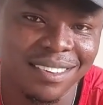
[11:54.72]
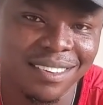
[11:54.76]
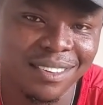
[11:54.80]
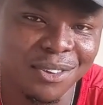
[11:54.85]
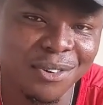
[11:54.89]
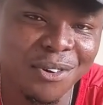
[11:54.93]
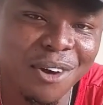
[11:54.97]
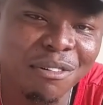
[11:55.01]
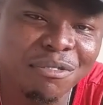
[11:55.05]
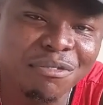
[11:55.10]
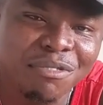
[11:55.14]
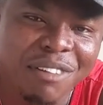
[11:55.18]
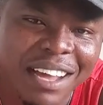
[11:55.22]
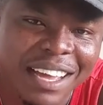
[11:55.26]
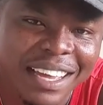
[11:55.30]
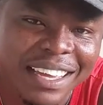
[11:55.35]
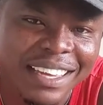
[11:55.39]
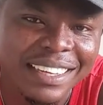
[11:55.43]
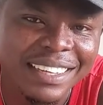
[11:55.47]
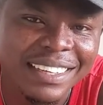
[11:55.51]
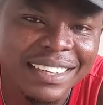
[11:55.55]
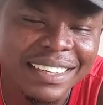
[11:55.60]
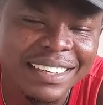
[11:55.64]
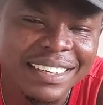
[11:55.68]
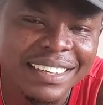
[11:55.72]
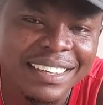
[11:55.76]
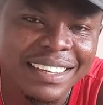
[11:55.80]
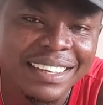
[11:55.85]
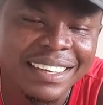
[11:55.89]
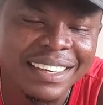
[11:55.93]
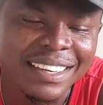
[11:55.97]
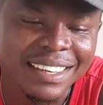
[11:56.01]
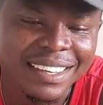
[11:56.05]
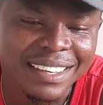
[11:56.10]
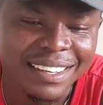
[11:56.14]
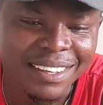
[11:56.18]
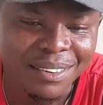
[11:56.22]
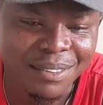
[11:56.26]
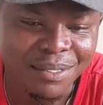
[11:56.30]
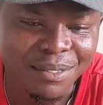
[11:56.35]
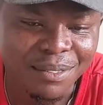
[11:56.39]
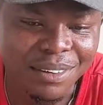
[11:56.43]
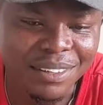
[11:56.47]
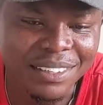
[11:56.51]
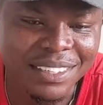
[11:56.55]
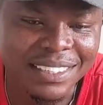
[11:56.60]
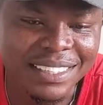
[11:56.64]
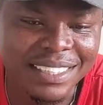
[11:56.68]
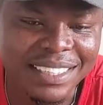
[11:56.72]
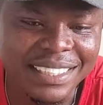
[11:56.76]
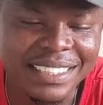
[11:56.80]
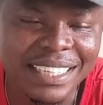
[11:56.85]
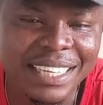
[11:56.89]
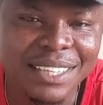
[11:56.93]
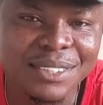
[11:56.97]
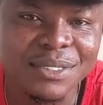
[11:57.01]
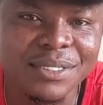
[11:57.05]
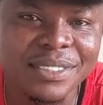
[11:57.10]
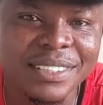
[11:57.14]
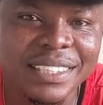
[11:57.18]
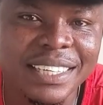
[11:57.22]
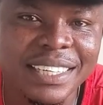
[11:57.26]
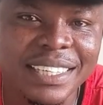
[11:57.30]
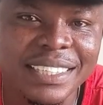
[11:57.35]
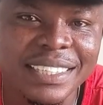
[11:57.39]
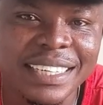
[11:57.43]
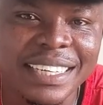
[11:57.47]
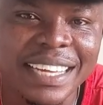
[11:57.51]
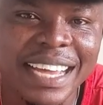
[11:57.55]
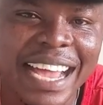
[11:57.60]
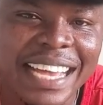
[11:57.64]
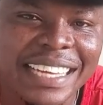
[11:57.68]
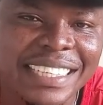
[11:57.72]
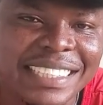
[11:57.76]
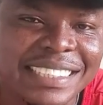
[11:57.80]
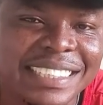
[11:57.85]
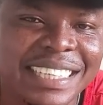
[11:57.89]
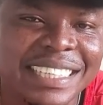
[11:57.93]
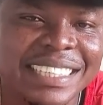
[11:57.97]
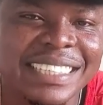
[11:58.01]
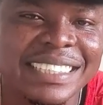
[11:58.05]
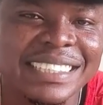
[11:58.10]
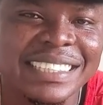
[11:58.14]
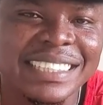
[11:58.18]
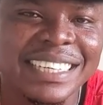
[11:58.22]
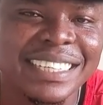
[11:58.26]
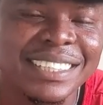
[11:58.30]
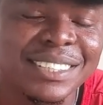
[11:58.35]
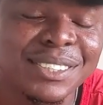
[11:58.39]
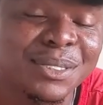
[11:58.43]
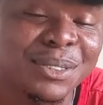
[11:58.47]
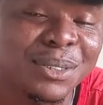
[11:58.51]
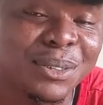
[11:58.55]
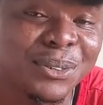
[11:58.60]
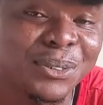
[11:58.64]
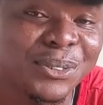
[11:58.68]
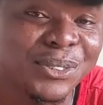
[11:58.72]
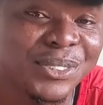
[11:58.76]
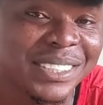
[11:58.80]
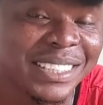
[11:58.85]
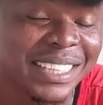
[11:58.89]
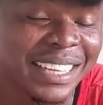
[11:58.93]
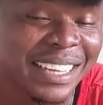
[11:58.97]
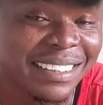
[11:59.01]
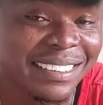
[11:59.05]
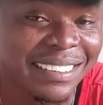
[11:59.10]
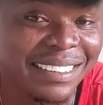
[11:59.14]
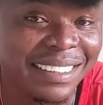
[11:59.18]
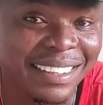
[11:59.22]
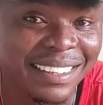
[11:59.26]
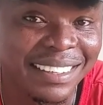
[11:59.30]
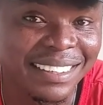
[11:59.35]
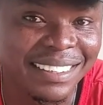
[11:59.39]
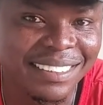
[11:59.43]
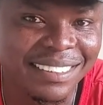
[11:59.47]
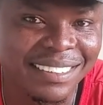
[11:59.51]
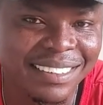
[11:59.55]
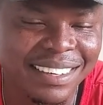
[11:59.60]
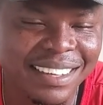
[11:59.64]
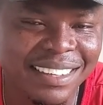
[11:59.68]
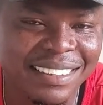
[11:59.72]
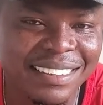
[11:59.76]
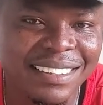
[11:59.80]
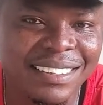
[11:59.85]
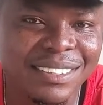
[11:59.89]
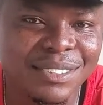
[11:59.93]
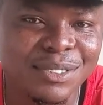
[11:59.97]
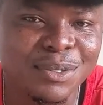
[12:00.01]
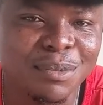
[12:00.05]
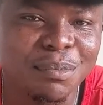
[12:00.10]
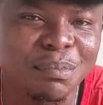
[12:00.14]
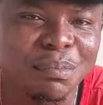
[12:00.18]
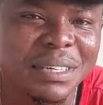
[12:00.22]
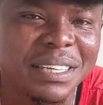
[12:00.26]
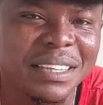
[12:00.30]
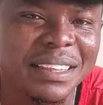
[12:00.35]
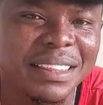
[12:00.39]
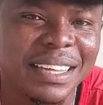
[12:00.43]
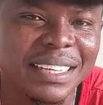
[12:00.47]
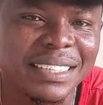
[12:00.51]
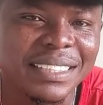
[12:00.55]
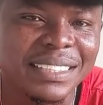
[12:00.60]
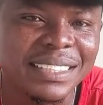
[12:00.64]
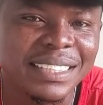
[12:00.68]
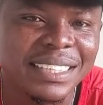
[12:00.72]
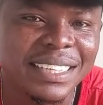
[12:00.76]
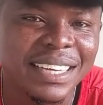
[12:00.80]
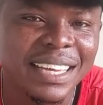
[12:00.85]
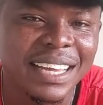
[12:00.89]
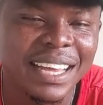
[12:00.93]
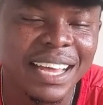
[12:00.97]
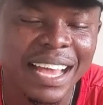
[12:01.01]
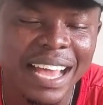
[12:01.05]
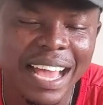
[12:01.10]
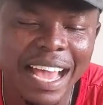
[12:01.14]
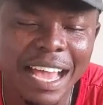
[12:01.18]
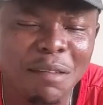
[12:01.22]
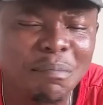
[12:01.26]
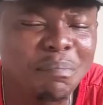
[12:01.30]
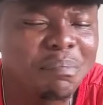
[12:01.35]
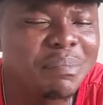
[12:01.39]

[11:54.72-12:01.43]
you are fine. One of the things I used to say is that I stand a chance to lose nothing. Nothing to mean that I